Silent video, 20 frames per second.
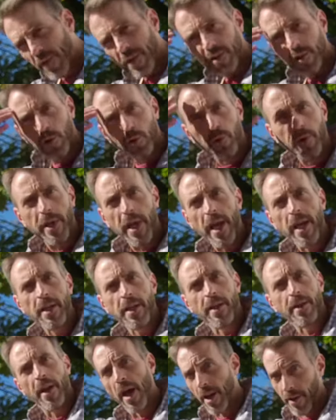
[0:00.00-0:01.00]
if it's
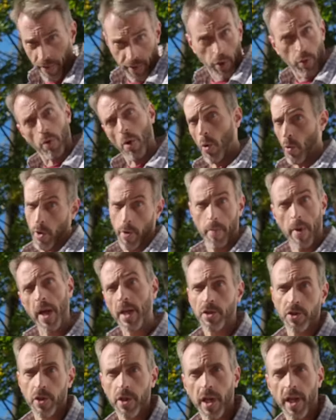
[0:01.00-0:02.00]
created out of your own
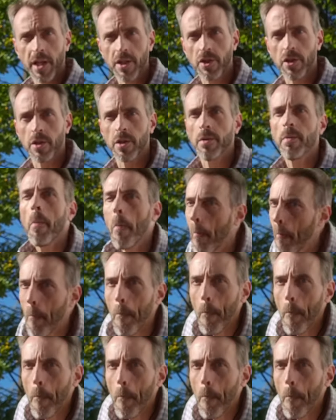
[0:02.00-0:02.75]
imagination,